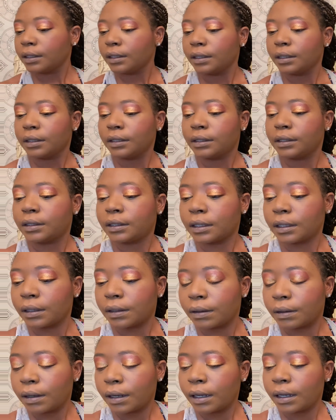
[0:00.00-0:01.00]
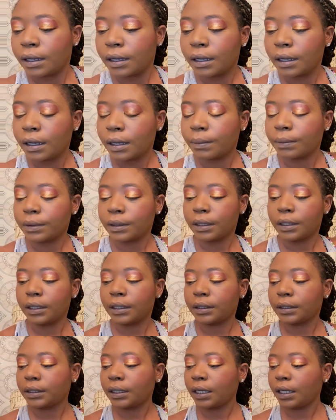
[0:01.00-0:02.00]
So I'm gonna
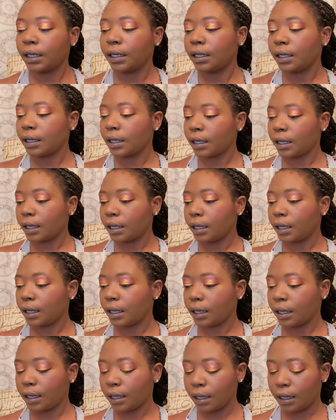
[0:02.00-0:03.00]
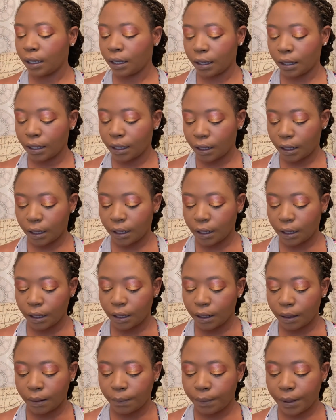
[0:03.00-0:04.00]
take a
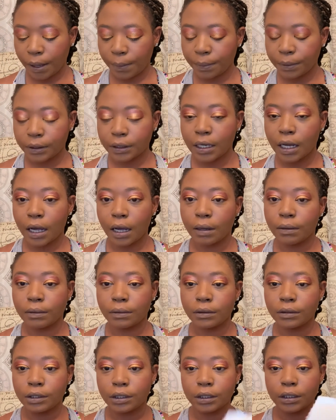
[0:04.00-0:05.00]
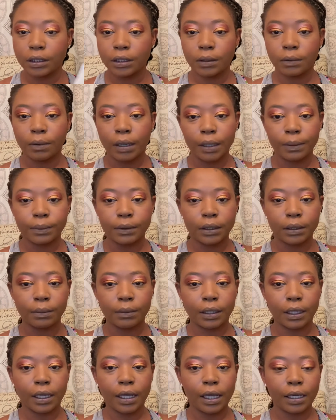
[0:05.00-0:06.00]
paper towel just to wipe some of
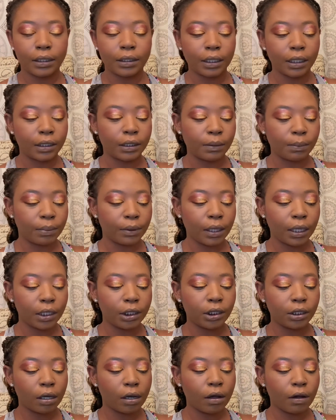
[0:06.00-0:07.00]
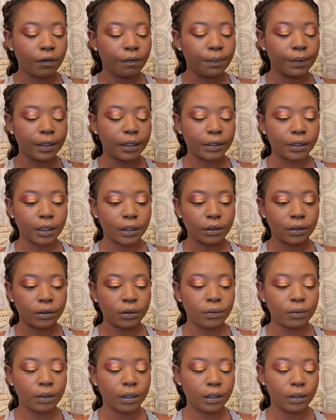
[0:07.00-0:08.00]
the excess blush off, because I
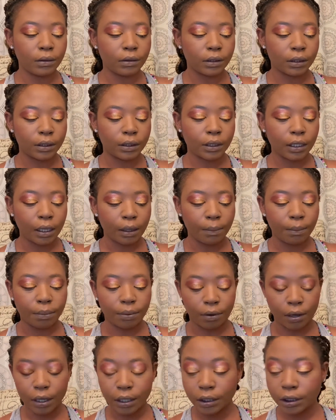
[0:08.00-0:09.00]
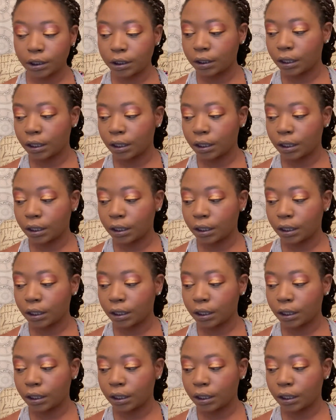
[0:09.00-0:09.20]
do want to use the same brush,